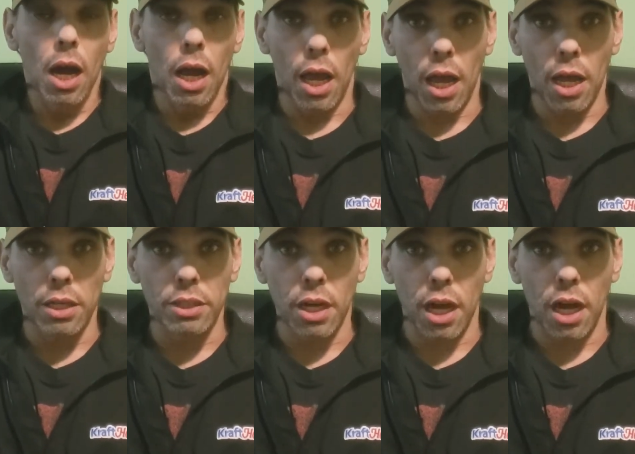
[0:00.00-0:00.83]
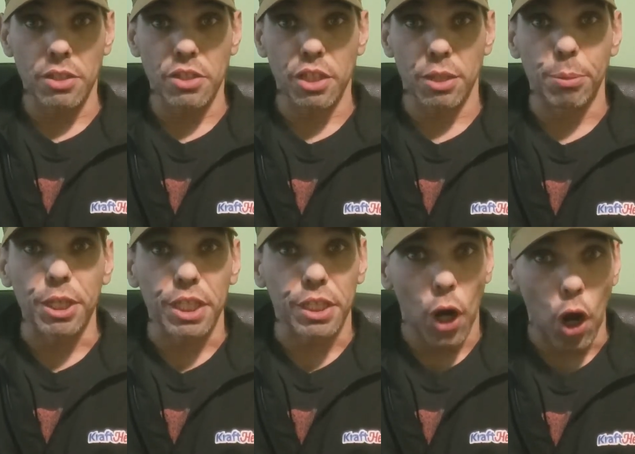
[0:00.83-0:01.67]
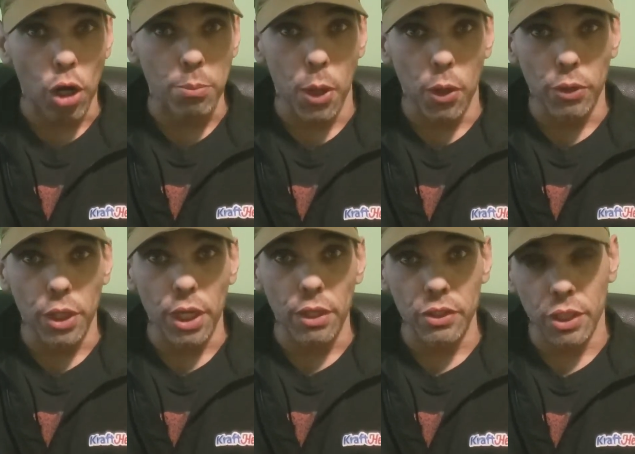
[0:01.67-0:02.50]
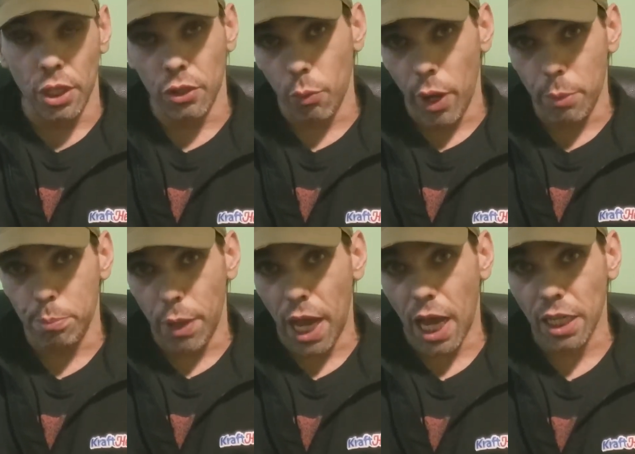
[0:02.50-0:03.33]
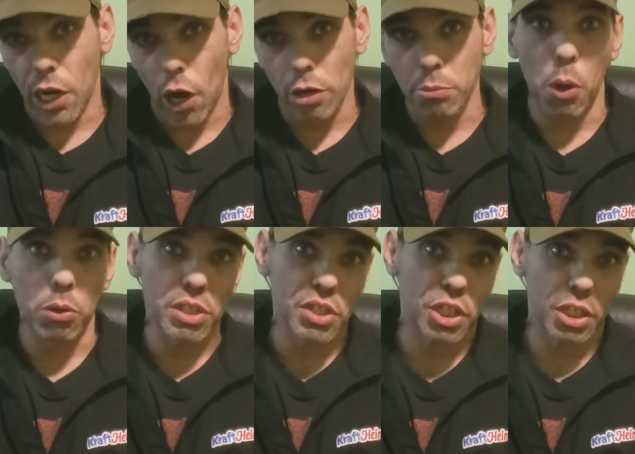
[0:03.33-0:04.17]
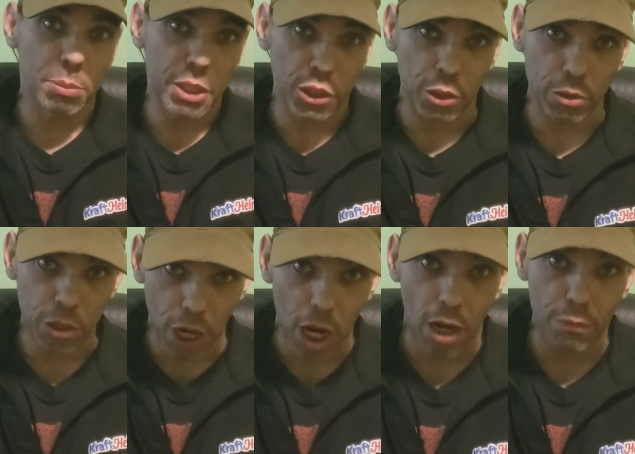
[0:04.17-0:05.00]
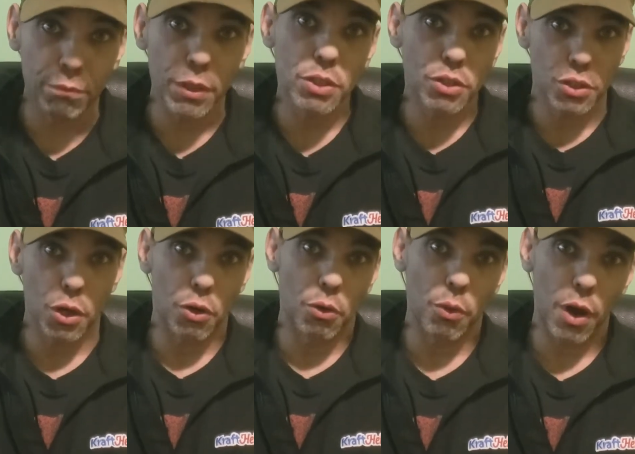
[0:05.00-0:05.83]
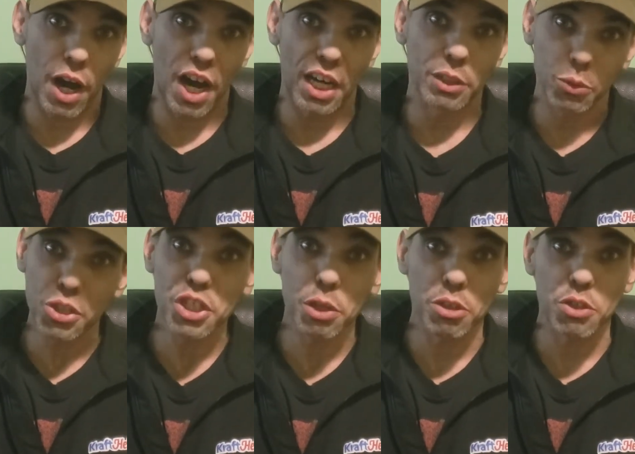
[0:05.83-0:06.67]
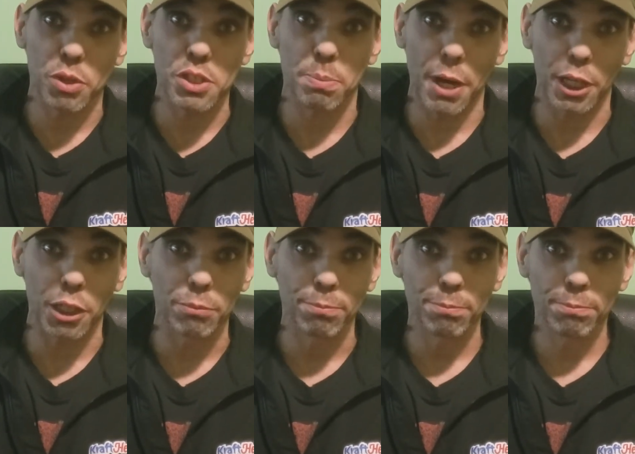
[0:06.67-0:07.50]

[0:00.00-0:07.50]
and it's going to be in car mode. And then on the way back, car mode is going to be turned off. So we'll see which one's better.